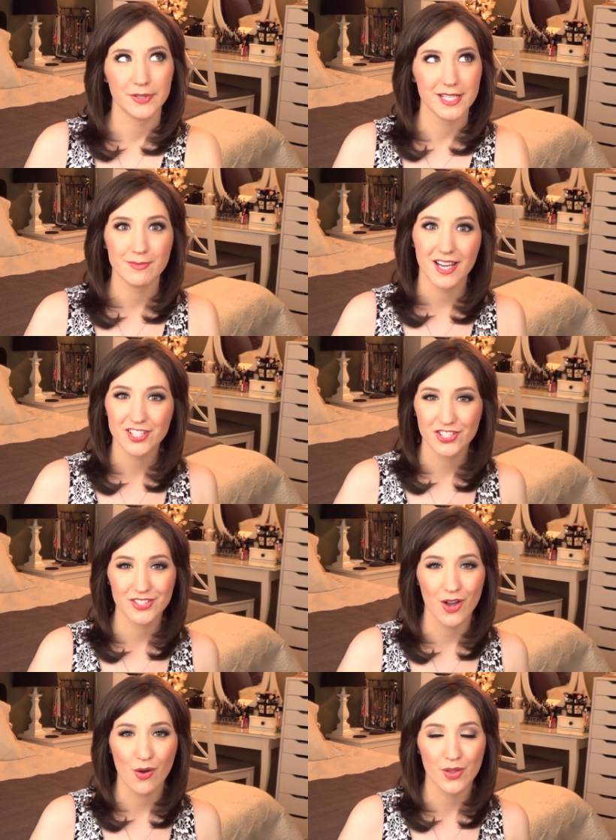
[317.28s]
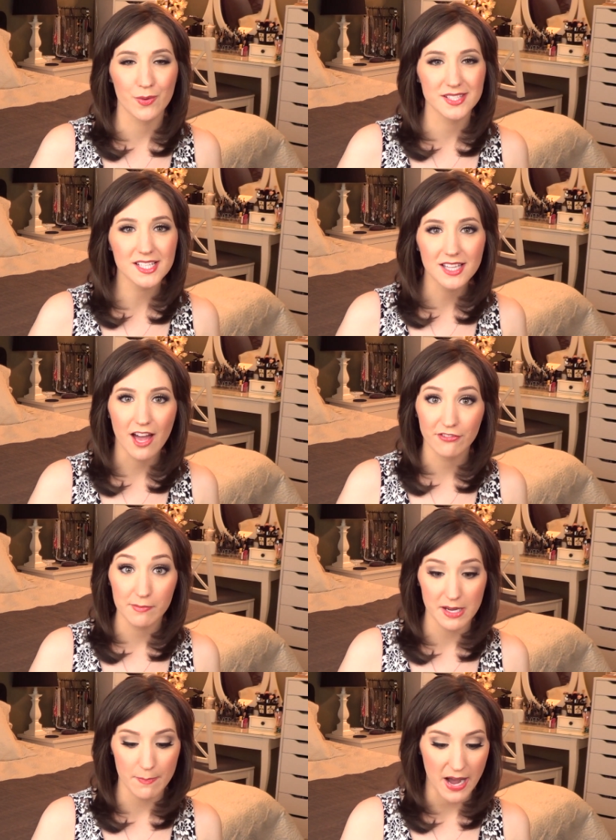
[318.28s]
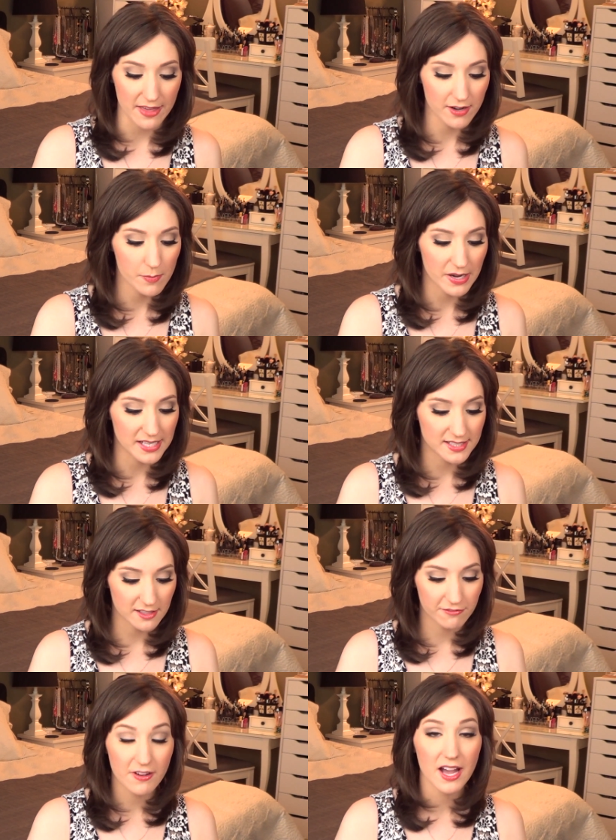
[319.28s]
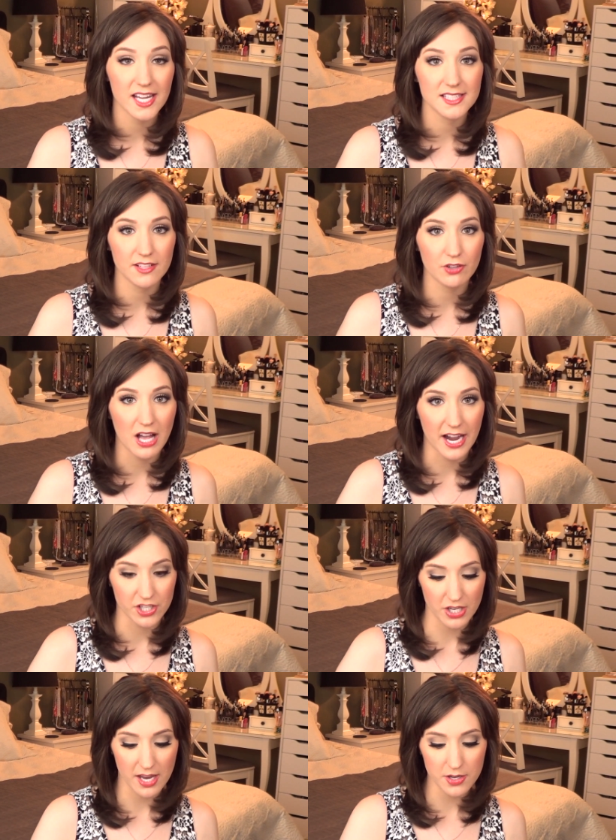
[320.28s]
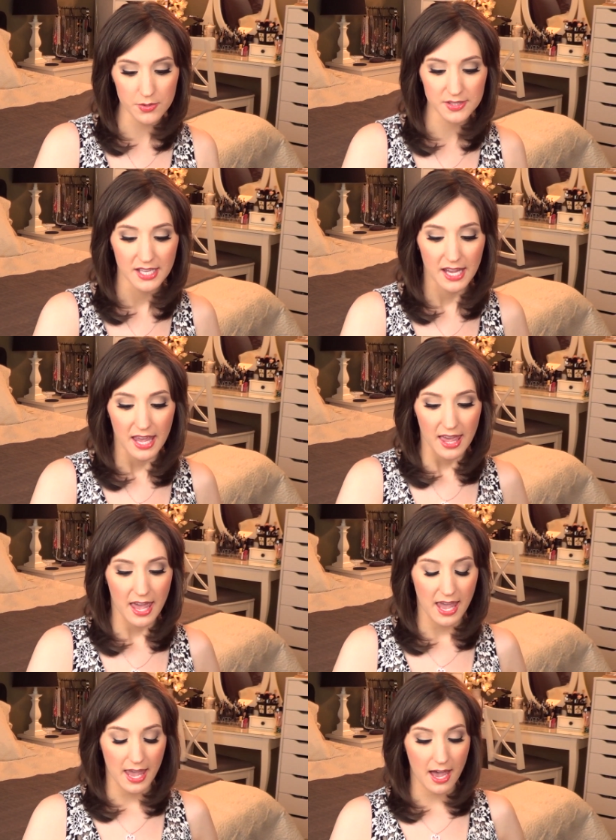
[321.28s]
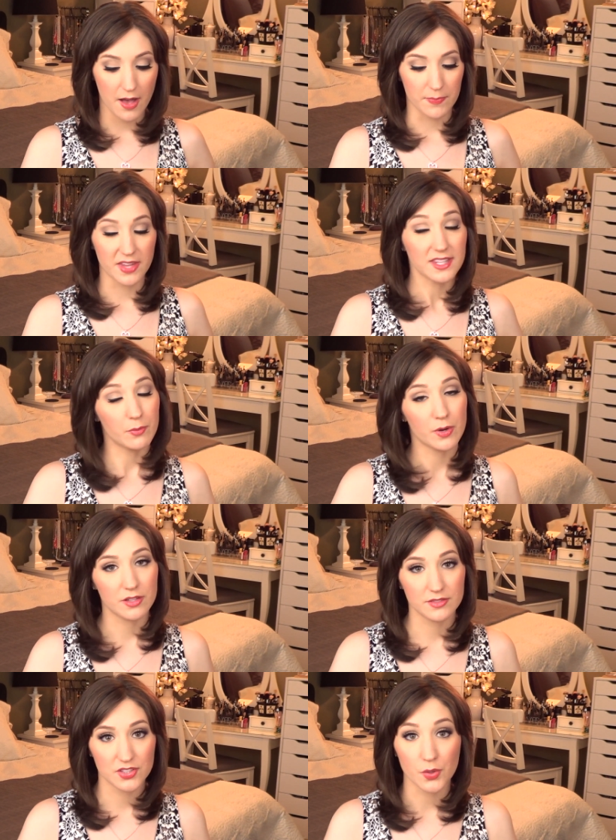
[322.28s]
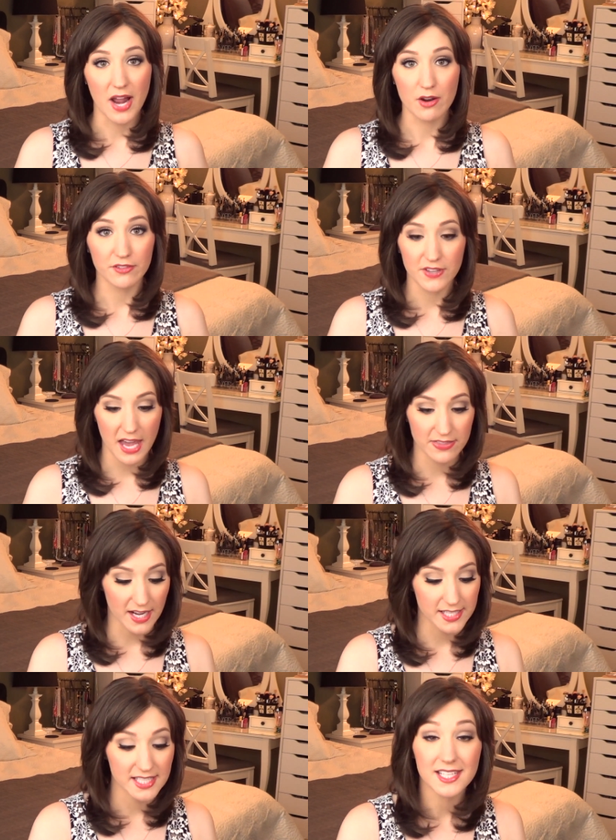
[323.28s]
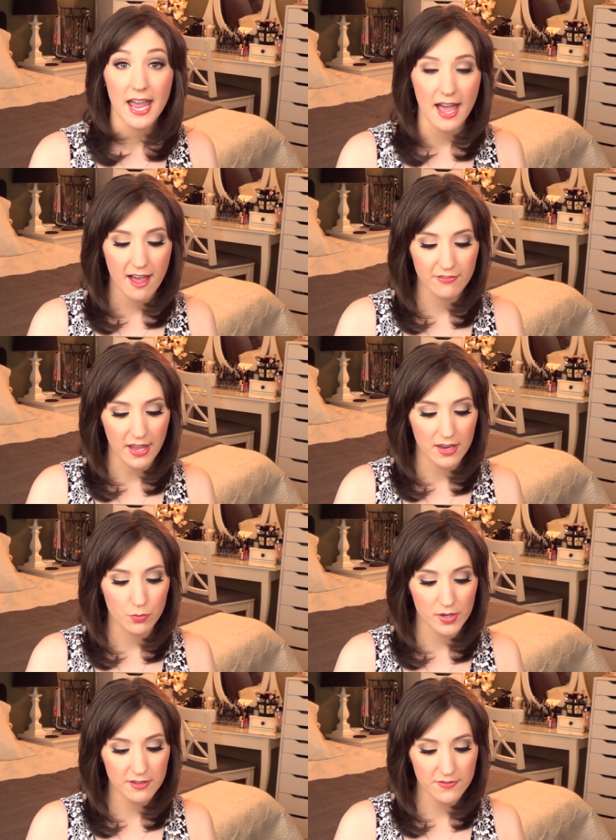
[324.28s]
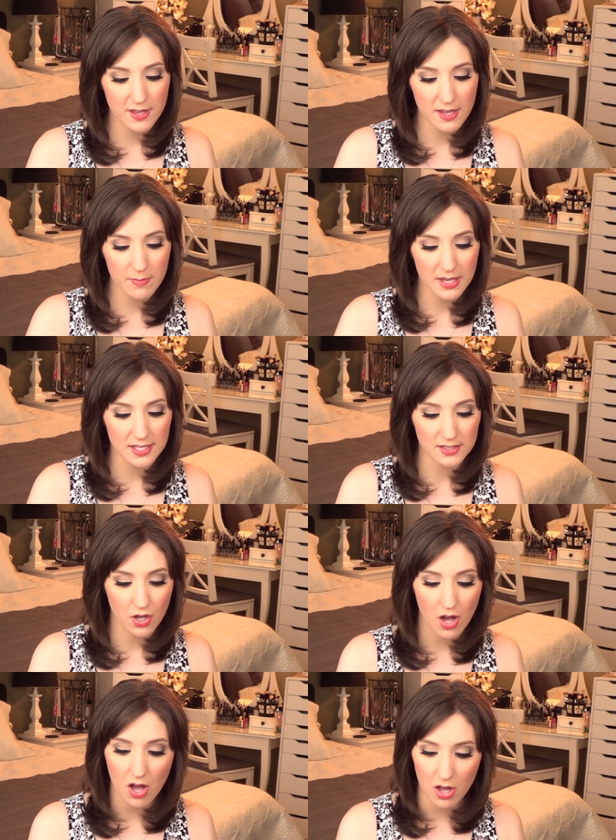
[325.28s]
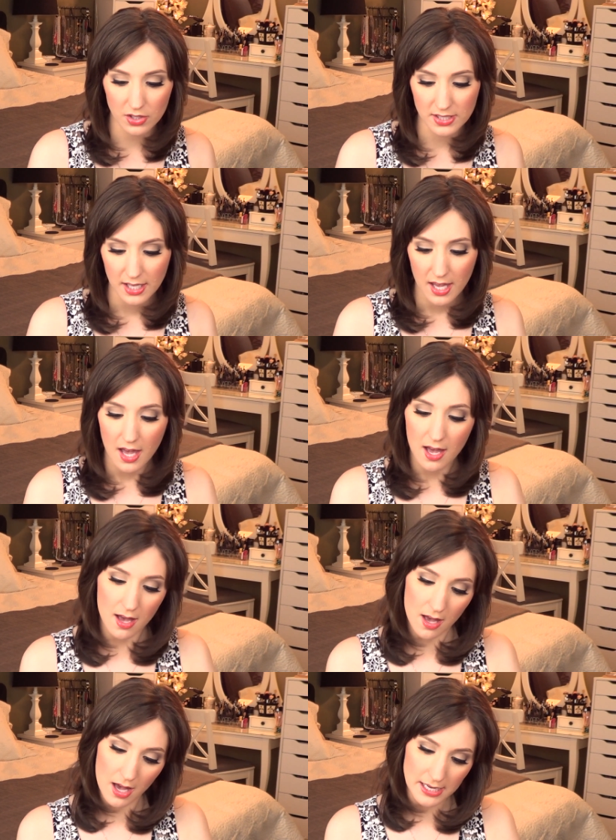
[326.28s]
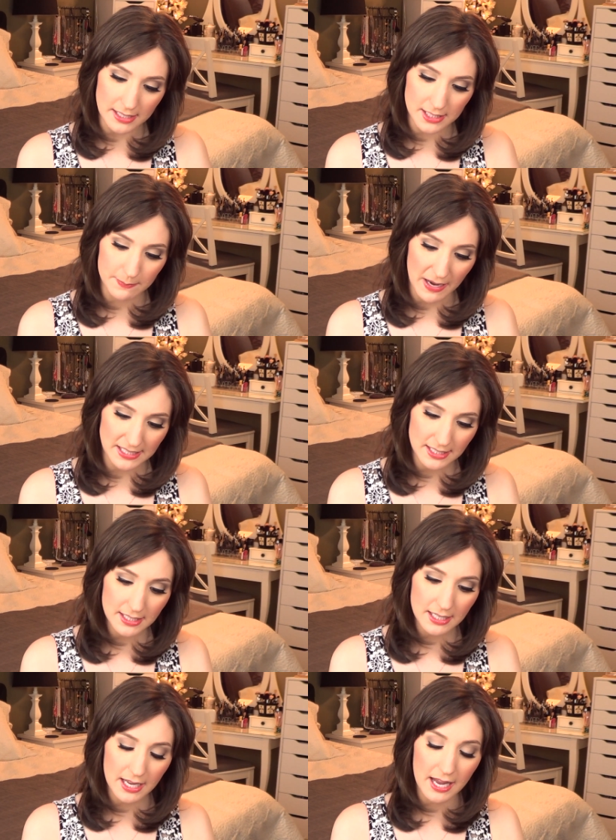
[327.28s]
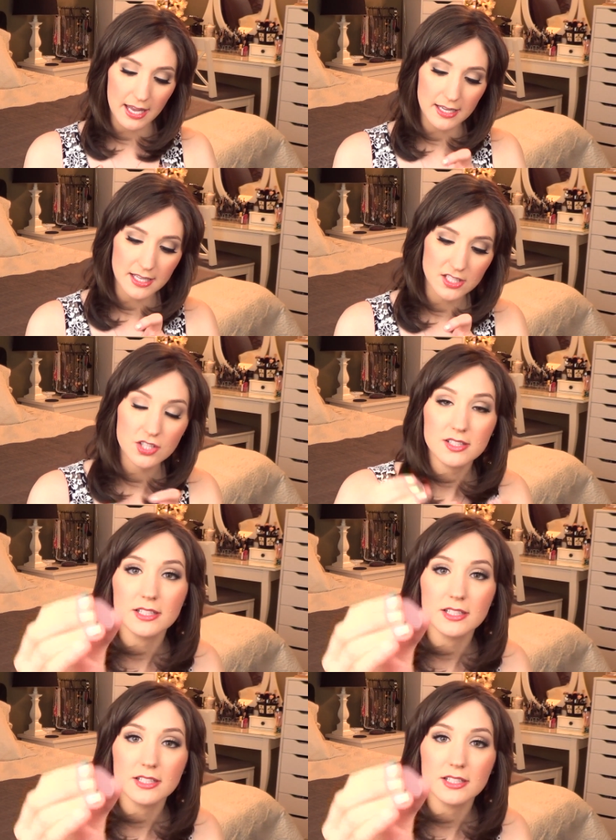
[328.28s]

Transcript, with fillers: pretty much so there wasn't a lot for me to buy there but I did find several eyeshadows um, that they weren't sold out of yet that I didn't have and one of them is called Unexpected, and it's just